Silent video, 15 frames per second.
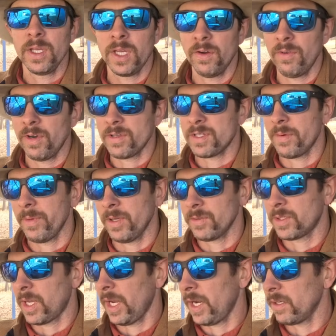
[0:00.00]
get rid of some of those
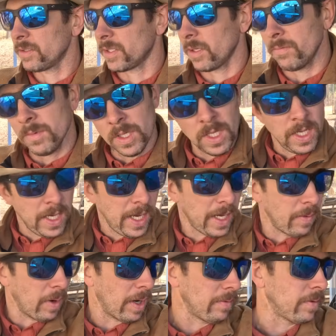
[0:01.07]
cows. So
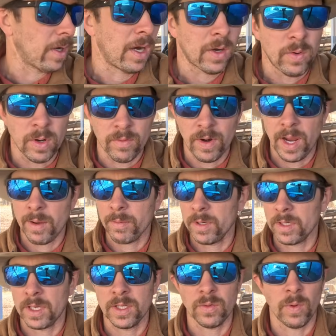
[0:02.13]
anyway, I'll quit rambling
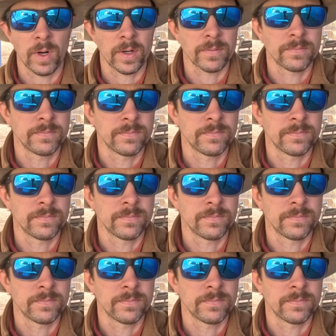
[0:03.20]
and get to work.